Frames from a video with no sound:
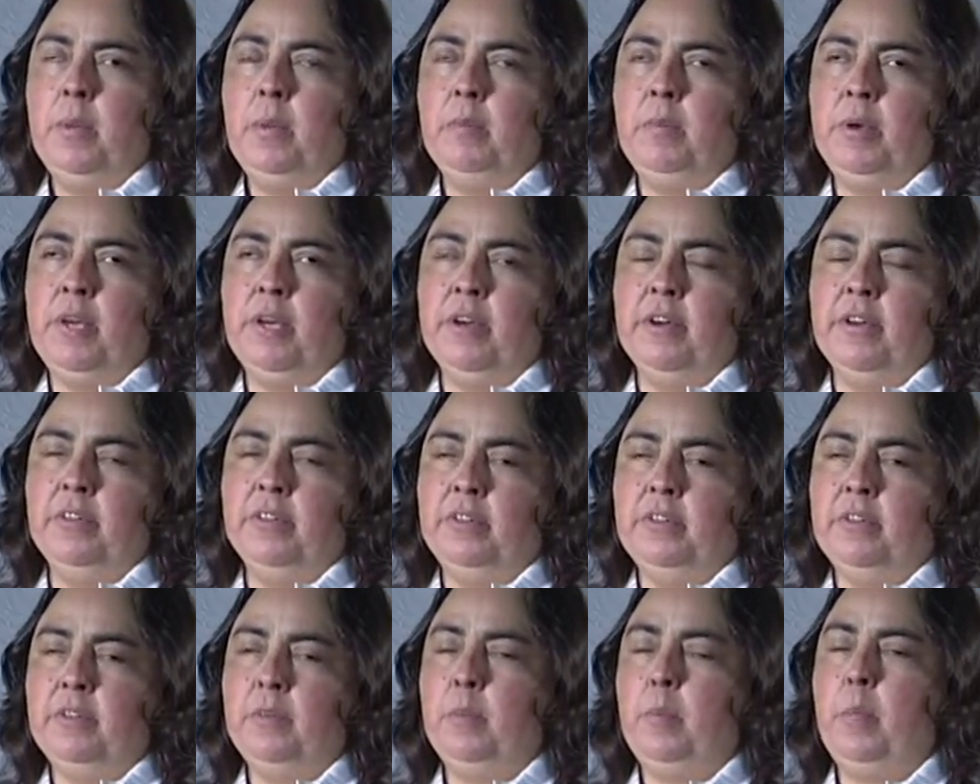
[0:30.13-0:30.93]

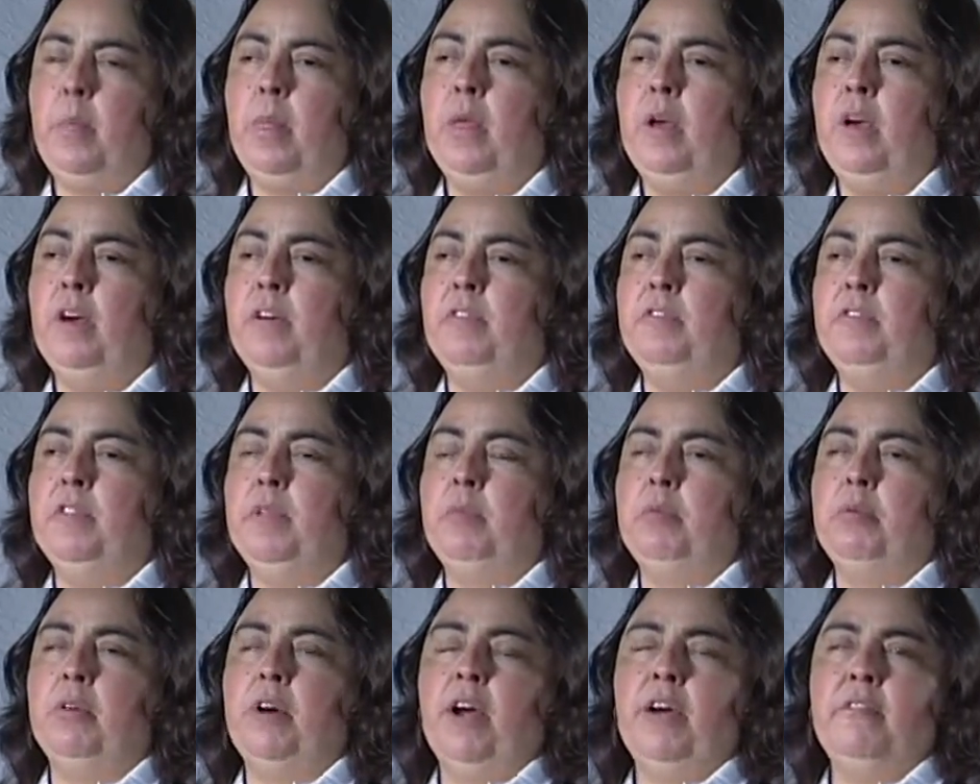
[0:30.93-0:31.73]
because of the
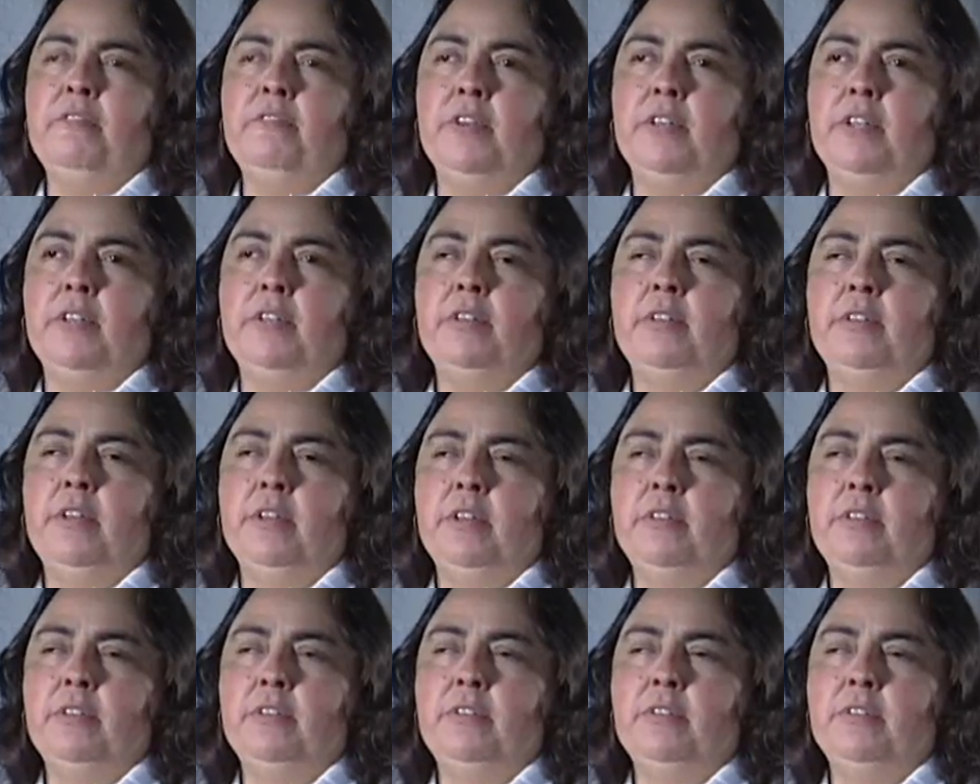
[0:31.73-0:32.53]
profit
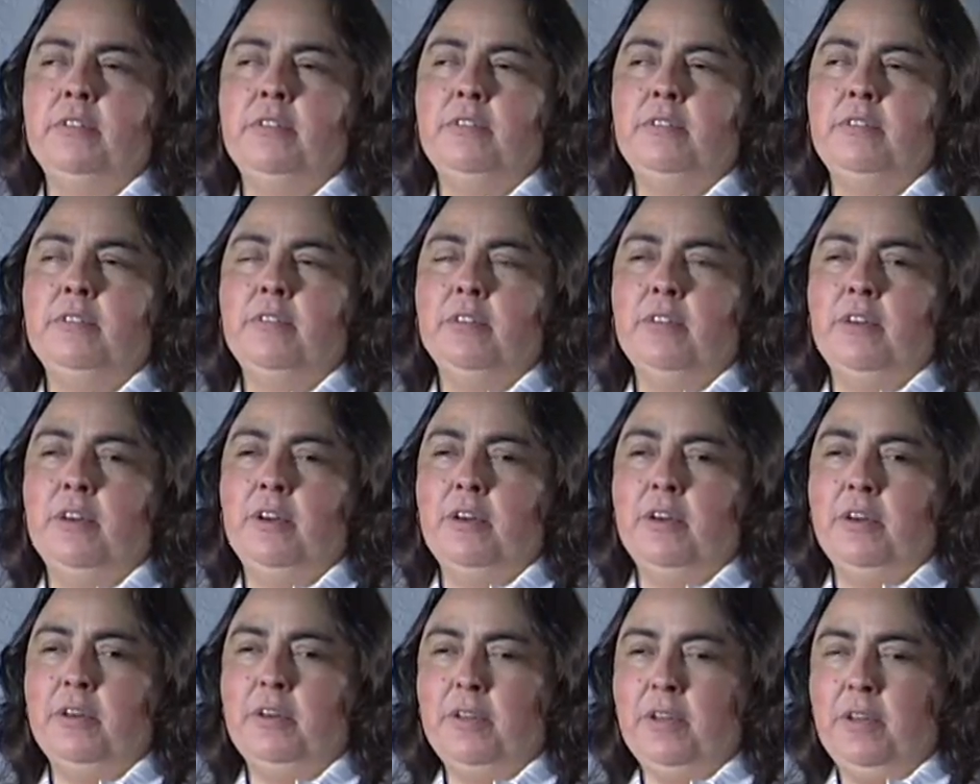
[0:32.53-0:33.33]
that's,
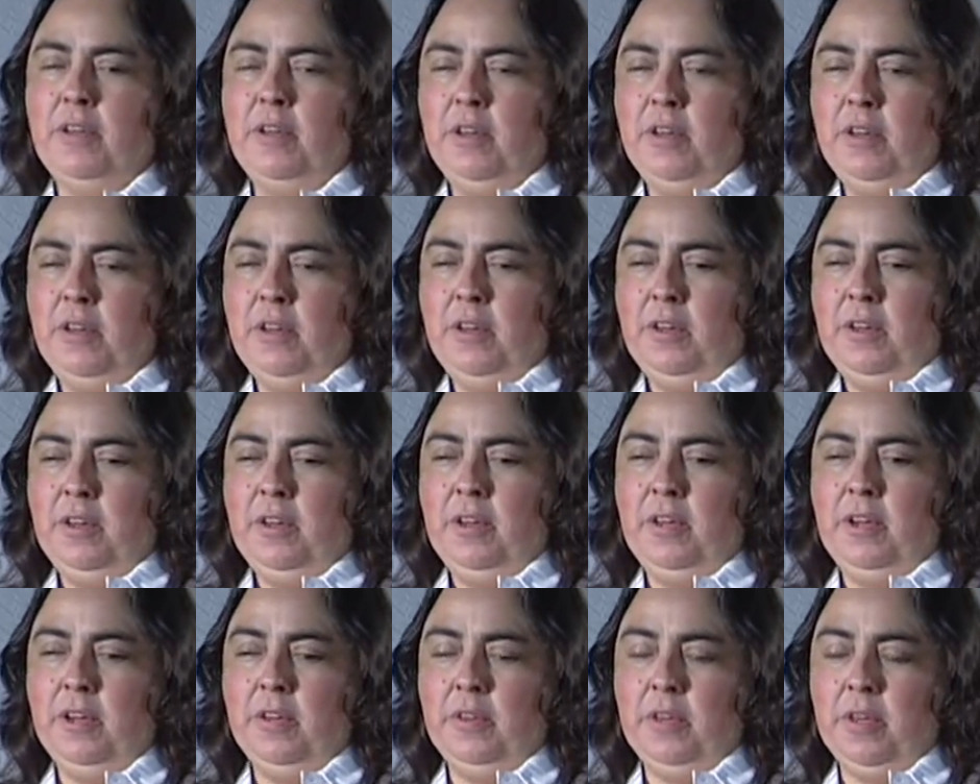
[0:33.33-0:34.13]
uh,
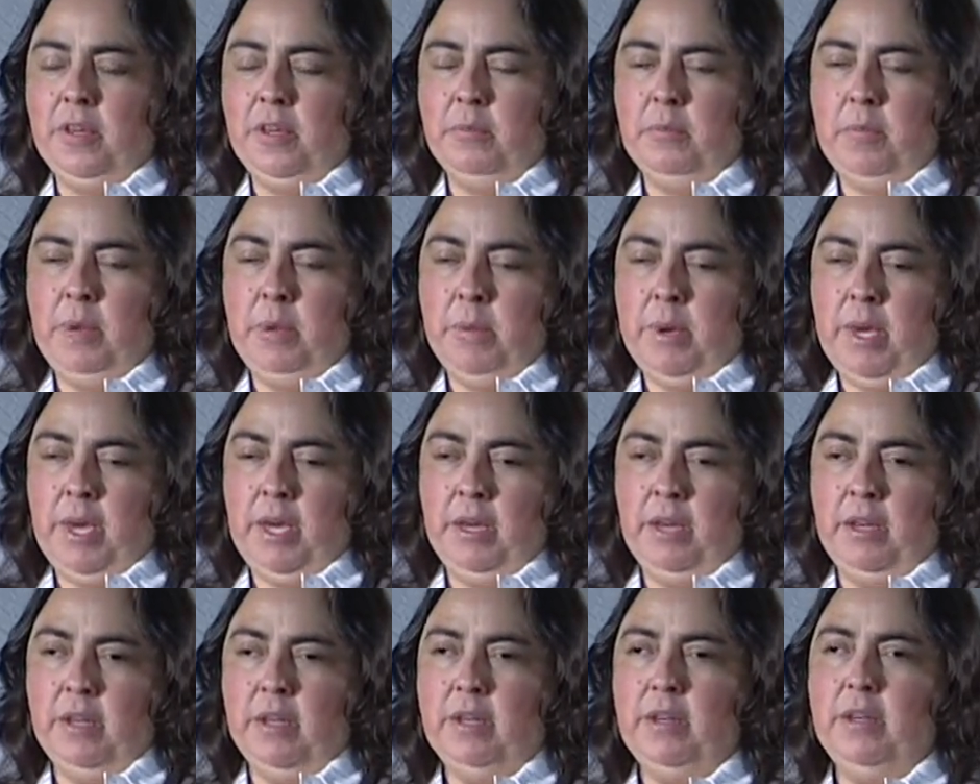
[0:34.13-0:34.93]
you know, that can be
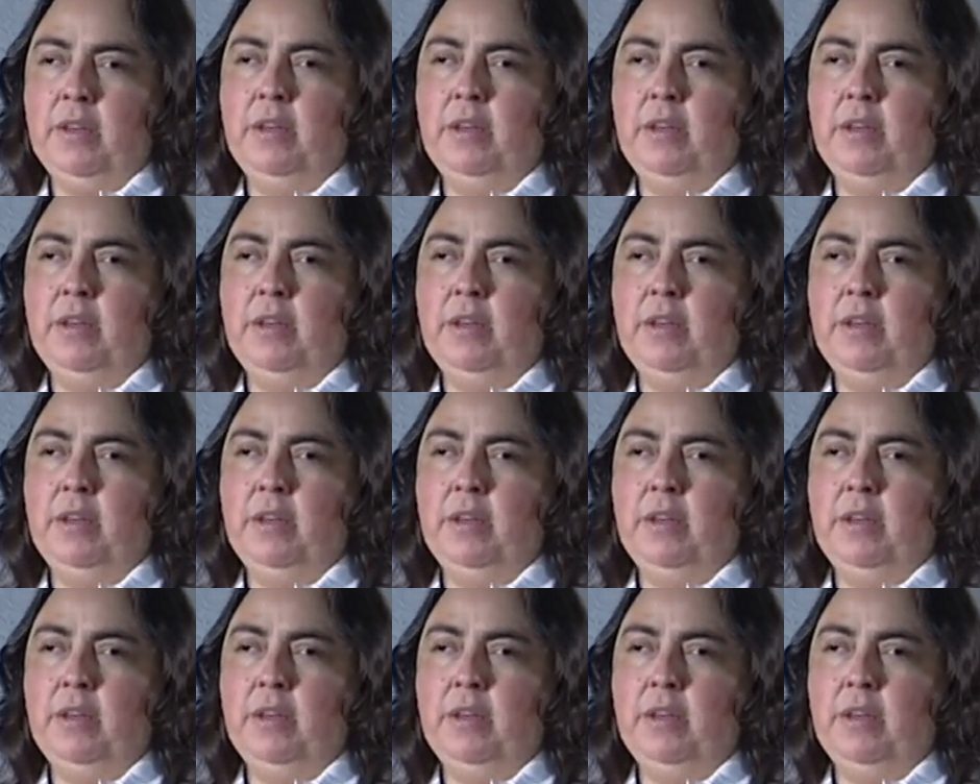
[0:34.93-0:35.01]
made